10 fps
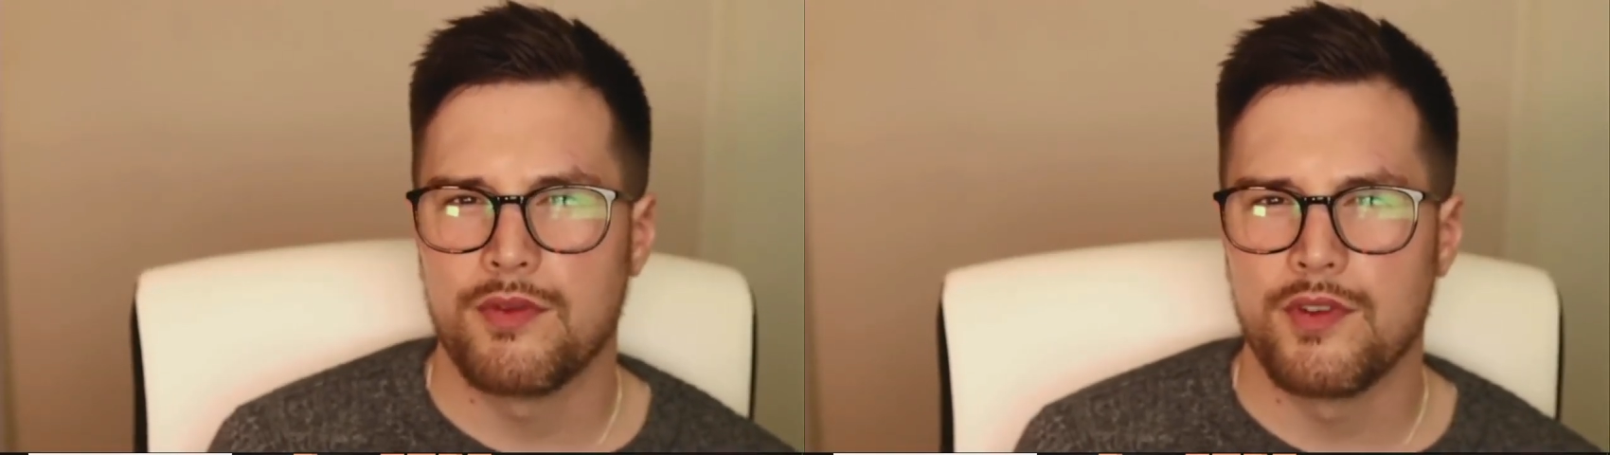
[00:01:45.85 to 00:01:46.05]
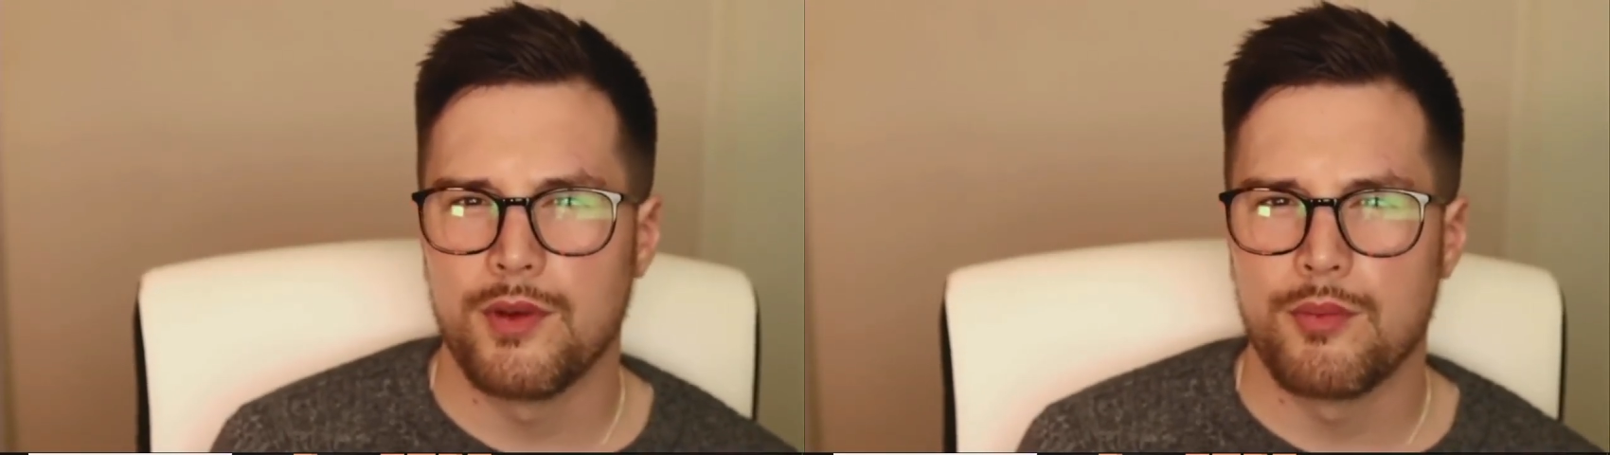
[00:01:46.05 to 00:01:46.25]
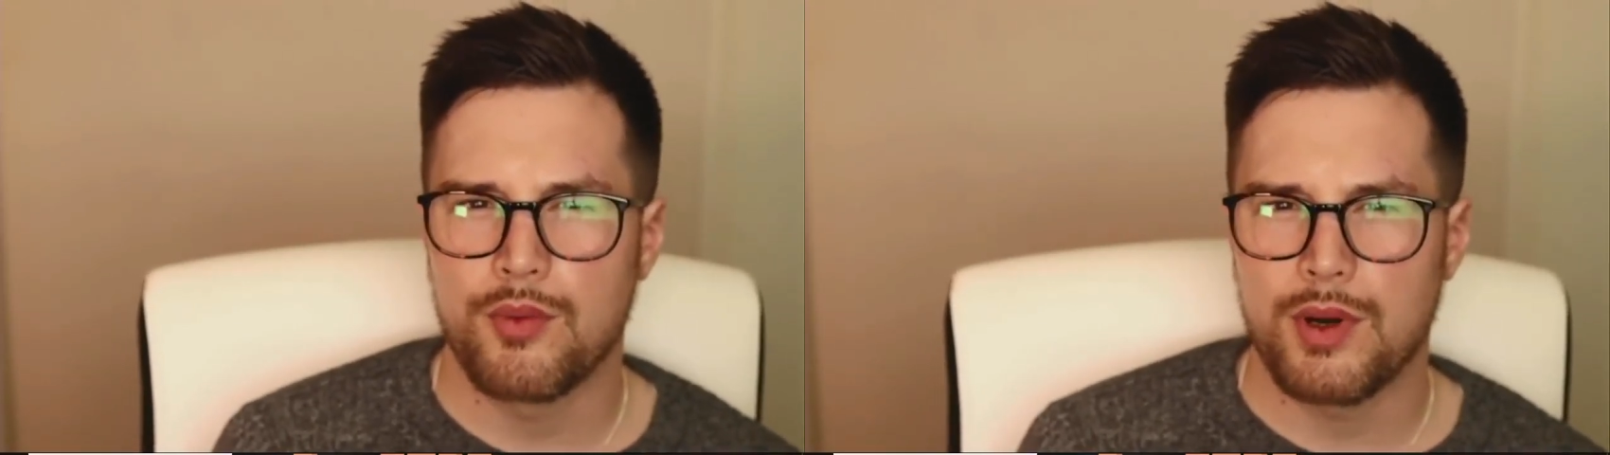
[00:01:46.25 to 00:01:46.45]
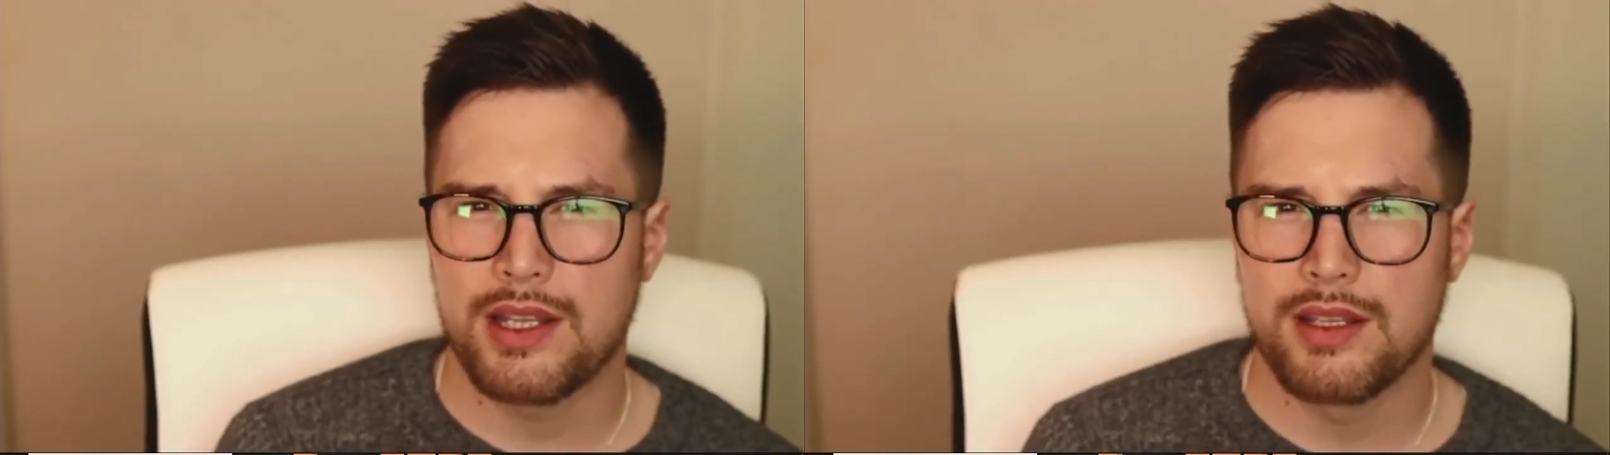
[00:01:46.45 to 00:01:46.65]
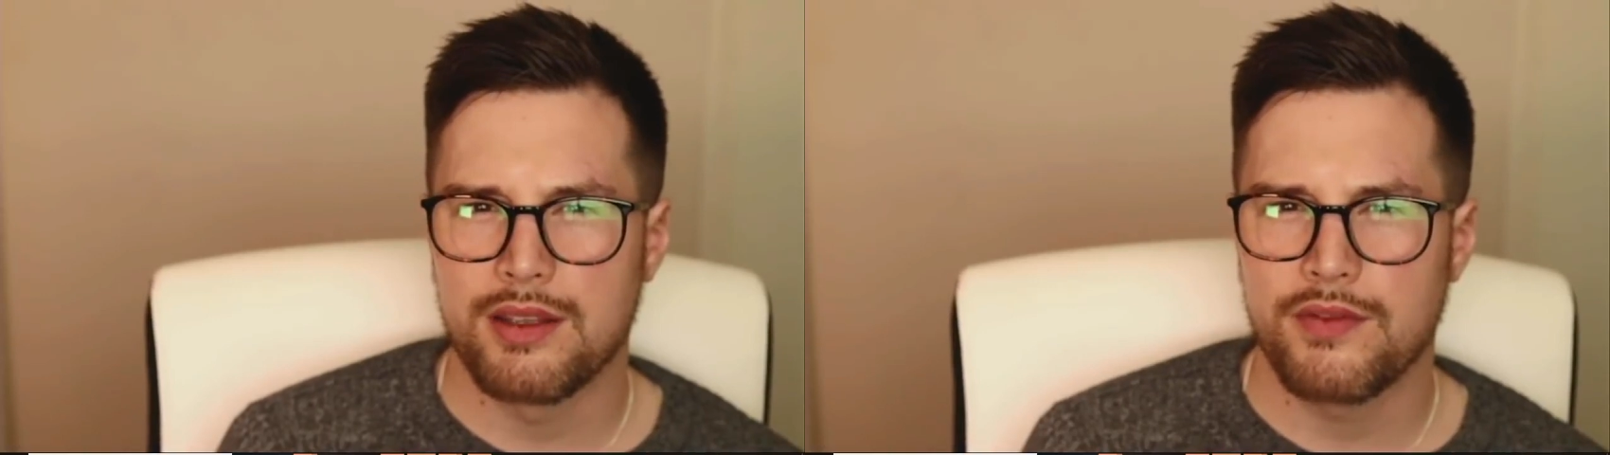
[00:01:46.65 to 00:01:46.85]
for
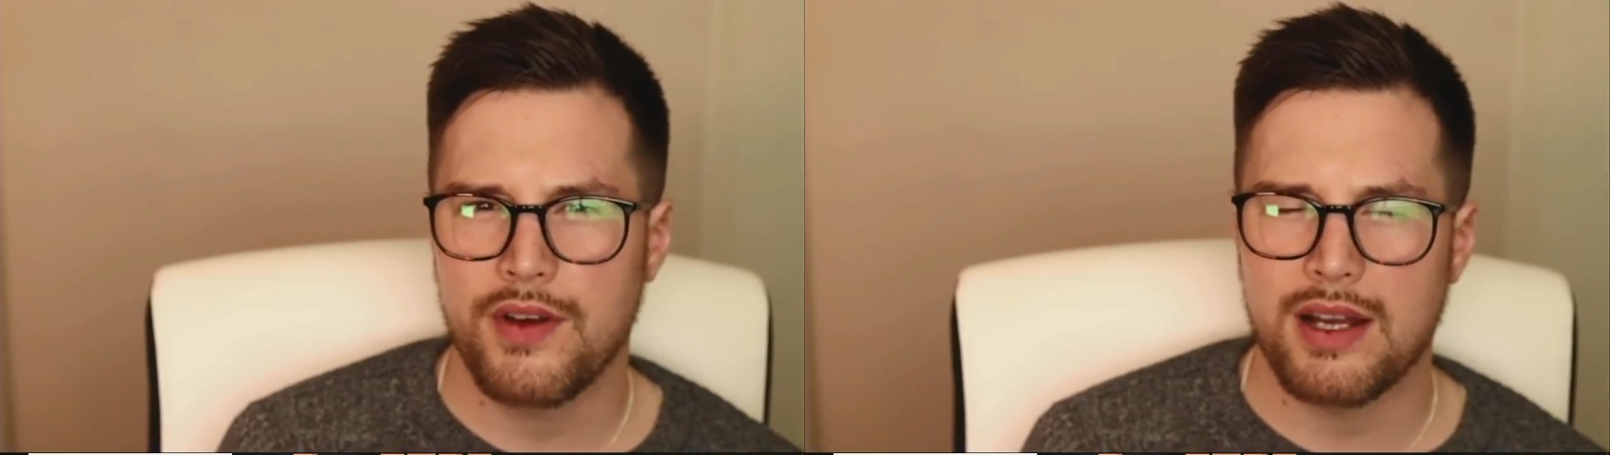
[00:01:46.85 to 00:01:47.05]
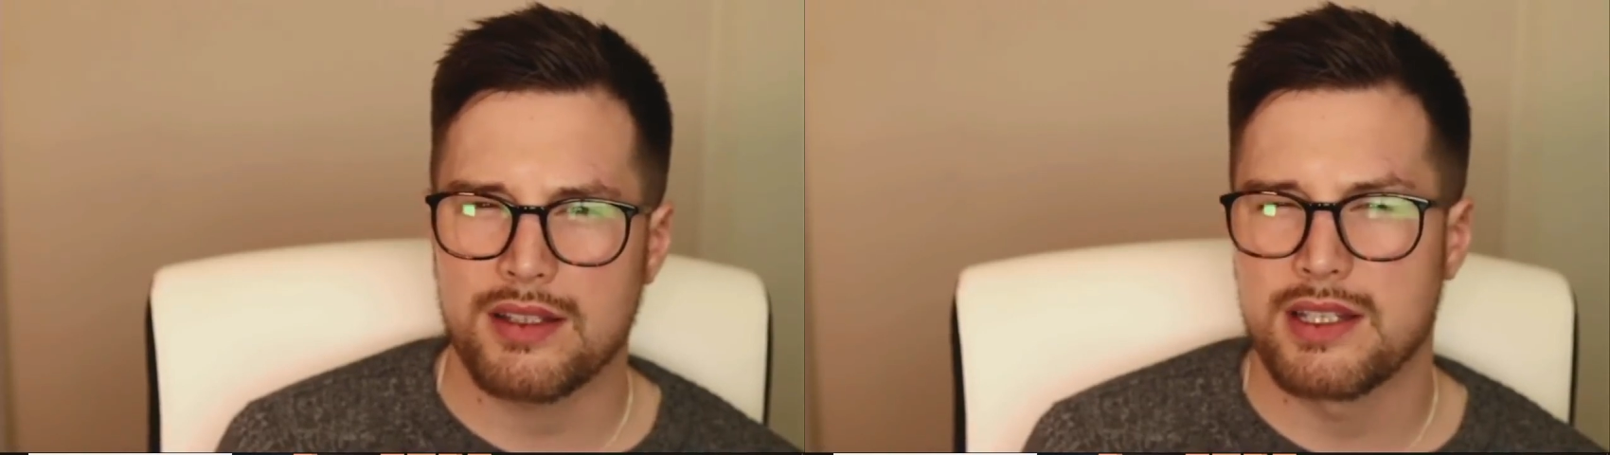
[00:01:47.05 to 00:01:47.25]
breaking the fast,